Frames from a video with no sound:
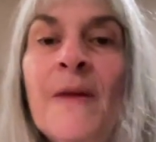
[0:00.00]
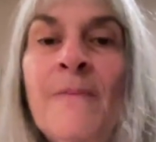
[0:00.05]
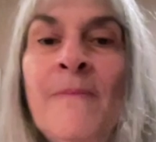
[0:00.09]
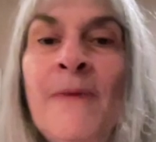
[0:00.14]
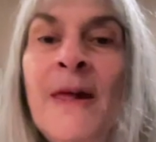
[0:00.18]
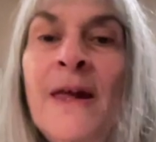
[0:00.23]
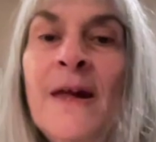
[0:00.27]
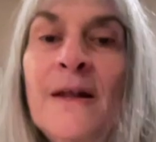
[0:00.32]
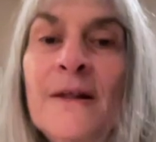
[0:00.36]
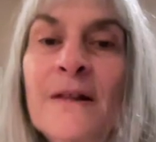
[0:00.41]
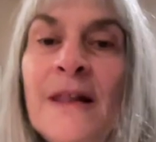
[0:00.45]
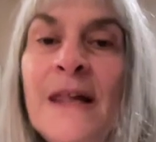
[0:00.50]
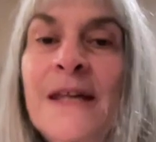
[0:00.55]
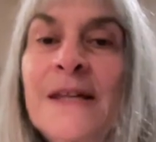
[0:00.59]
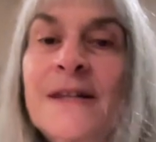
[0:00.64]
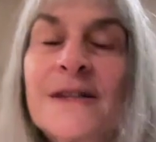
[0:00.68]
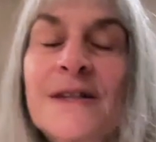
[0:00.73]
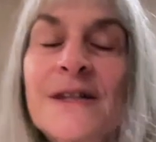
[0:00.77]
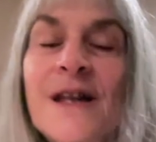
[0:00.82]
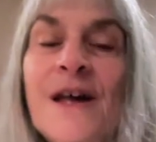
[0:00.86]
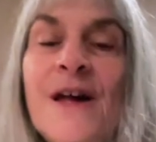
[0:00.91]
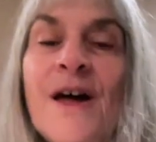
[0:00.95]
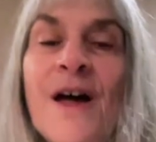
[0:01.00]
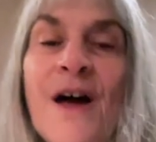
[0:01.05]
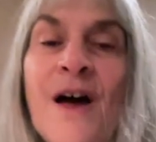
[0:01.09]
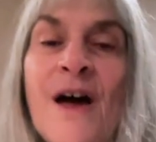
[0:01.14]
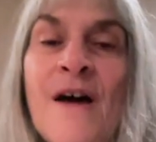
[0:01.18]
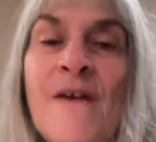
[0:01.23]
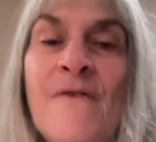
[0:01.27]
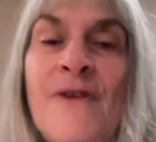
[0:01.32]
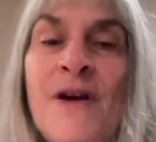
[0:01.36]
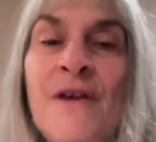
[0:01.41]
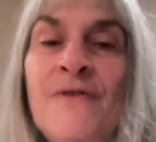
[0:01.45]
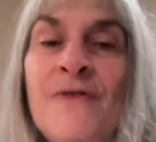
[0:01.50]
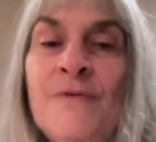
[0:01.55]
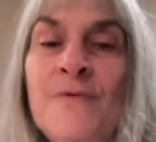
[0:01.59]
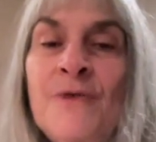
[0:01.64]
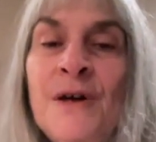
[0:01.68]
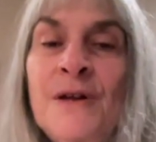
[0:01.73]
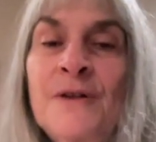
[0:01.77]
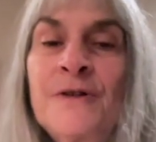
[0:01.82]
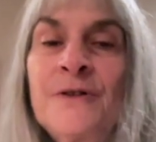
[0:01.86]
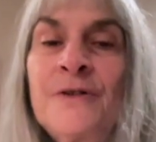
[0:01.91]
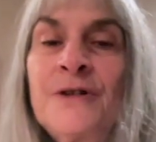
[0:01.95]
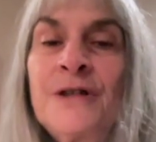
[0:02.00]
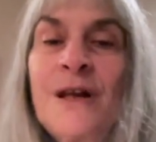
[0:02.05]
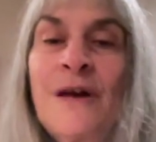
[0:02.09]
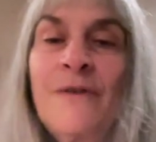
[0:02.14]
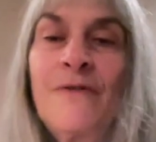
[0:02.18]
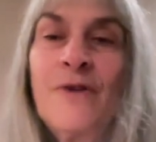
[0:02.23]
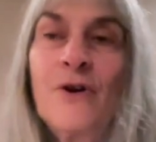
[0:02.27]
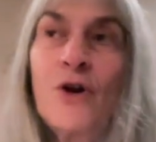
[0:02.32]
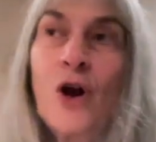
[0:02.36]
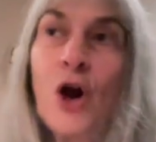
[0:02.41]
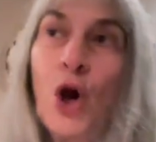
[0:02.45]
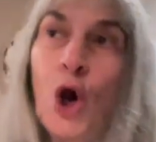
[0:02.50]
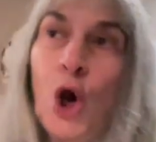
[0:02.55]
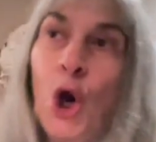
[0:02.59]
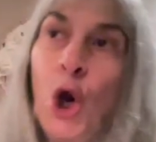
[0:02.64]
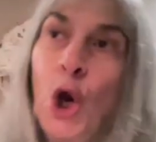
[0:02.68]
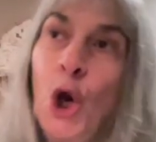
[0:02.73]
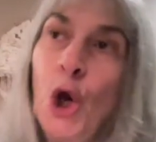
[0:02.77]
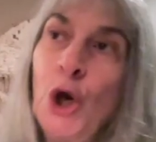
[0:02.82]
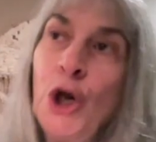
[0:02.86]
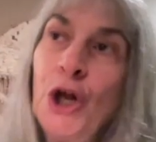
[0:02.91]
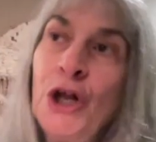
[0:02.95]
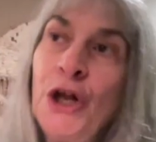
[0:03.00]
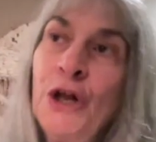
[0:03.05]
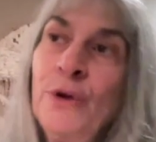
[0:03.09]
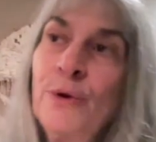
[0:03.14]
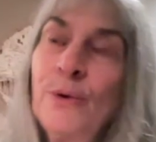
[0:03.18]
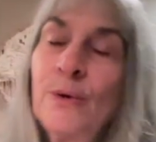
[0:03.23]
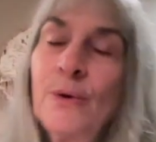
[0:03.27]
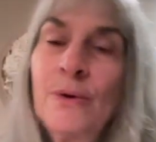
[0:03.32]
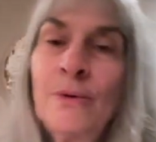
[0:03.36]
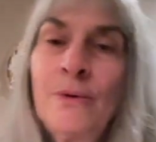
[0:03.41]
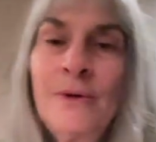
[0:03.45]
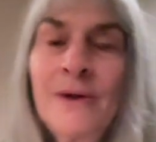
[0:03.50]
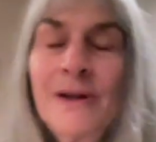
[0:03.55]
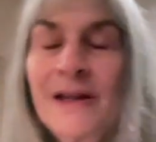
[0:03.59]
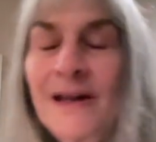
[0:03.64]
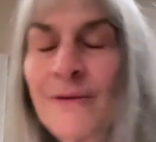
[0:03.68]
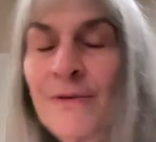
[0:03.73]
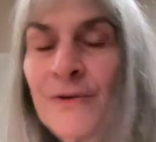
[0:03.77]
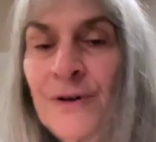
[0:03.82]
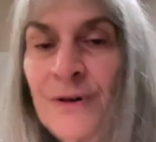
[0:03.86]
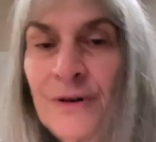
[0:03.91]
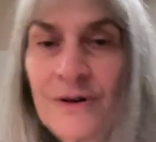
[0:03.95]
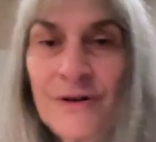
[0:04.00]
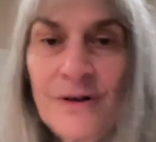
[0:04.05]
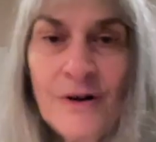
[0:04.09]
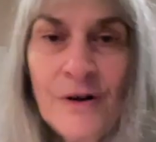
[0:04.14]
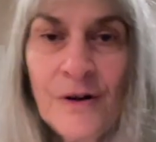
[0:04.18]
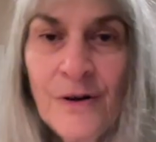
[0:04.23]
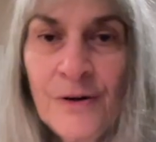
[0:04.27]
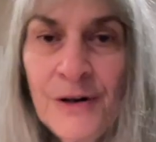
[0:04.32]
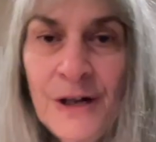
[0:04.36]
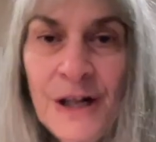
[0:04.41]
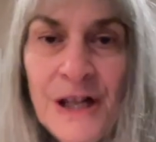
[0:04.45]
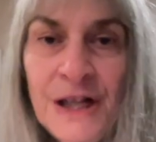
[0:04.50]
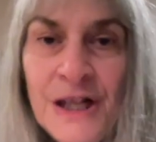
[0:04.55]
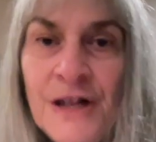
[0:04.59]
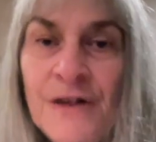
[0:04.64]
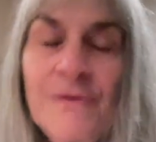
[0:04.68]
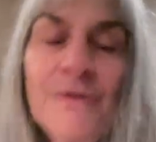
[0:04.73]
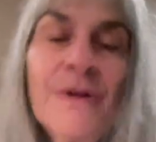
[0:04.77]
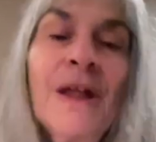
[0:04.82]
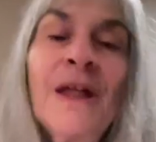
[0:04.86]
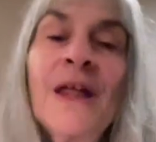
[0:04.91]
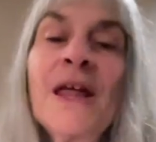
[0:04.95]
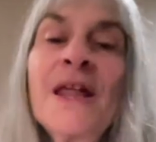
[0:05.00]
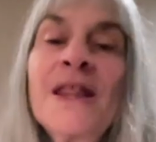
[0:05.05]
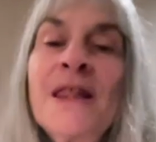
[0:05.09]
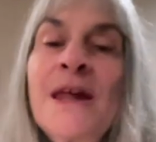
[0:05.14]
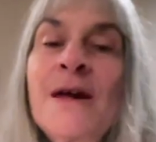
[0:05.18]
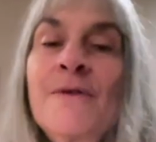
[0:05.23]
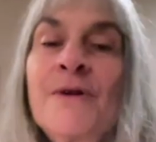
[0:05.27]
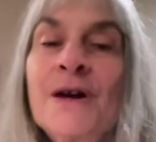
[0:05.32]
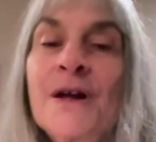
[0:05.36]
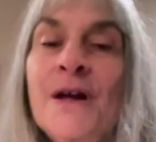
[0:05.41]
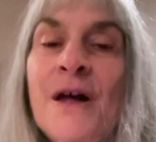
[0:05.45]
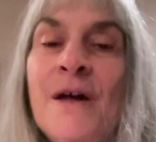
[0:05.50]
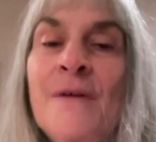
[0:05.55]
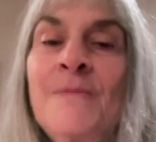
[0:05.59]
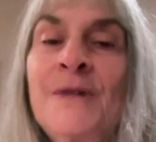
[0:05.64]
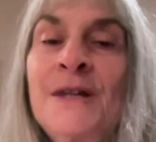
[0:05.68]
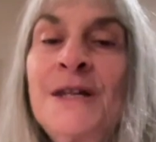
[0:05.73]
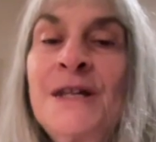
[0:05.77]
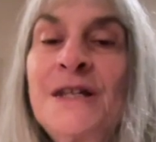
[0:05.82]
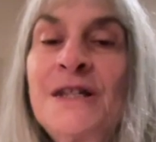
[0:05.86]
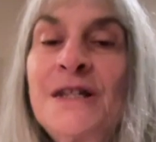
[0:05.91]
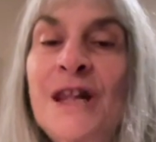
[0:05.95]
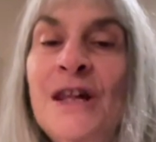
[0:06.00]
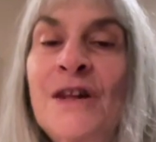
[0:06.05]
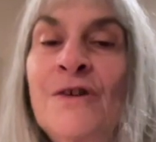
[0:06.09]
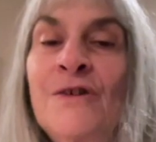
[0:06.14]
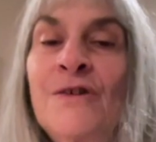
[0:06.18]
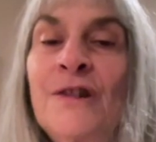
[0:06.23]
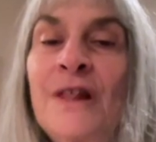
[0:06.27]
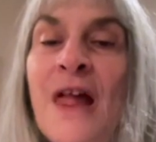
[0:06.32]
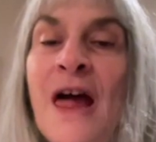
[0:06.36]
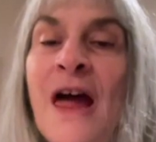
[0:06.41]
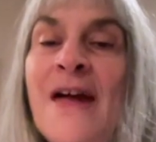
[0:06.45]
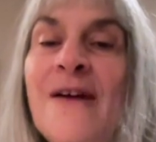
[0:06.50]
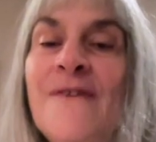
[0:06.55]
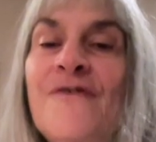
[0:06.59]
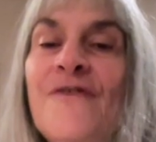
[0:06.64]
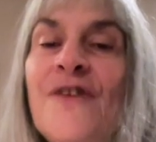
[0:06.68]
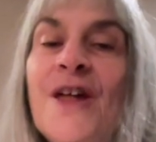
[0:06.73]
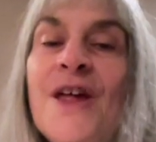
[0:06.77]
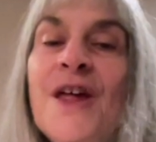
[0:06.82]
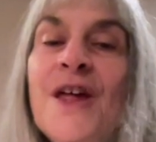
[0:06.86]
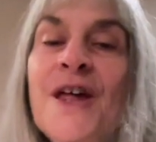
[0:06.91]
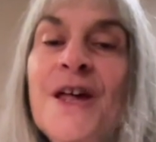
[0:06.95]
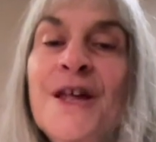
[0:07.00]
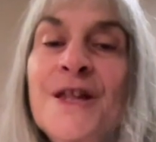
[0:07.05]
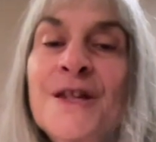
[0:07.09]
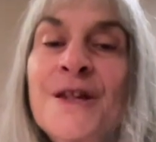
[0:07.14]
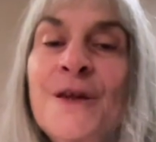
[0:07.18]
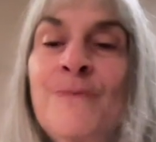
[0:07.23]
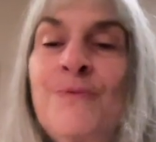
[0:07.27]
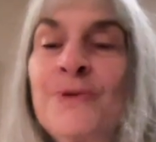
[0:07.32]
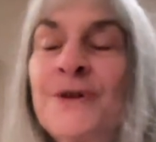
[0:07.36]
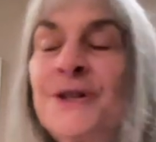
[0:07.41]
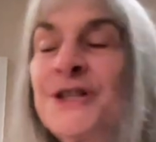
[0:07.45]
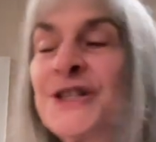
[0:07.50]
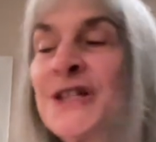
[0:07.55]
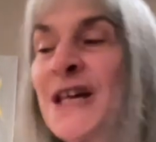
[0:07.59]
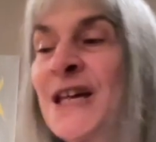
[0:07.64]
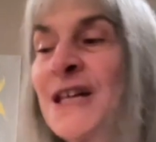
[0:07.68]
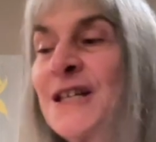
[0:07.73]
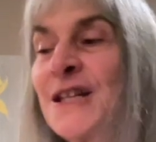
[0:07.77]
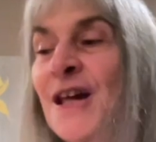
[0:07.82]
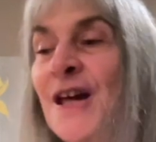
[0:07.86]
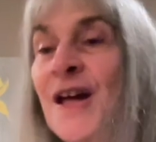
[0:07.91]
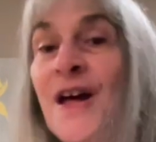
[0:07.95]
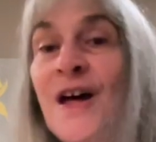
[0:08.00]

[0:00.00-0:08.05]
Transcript: Make a list of everyone who's ever hurt you. Well, they weren't hurting you. They were coming into your life to present